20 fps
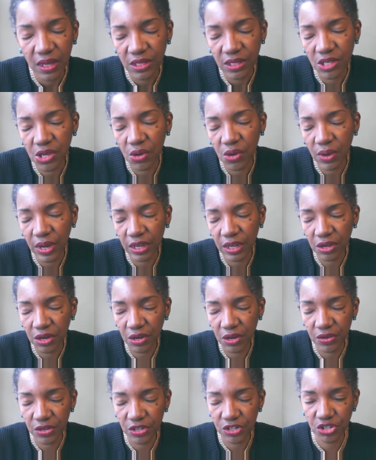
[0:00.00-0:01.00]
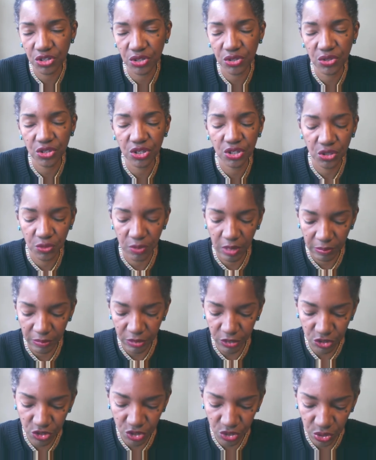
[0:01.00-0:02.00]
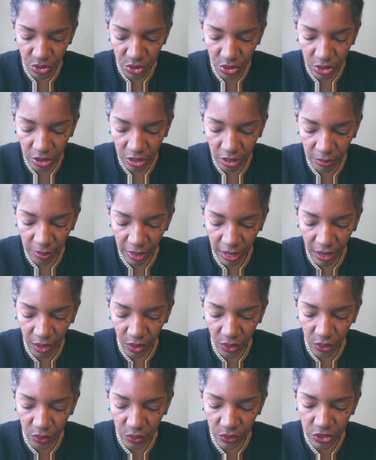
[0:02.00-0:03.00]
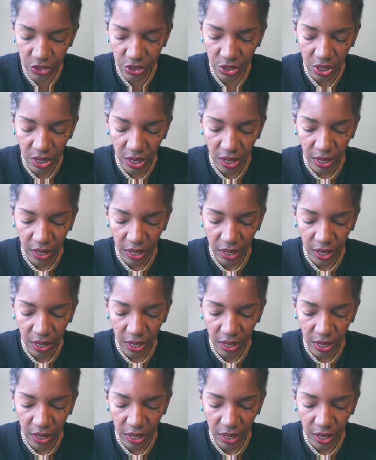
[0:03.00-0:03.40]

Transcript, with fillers: So I encourage you to maybe journal about,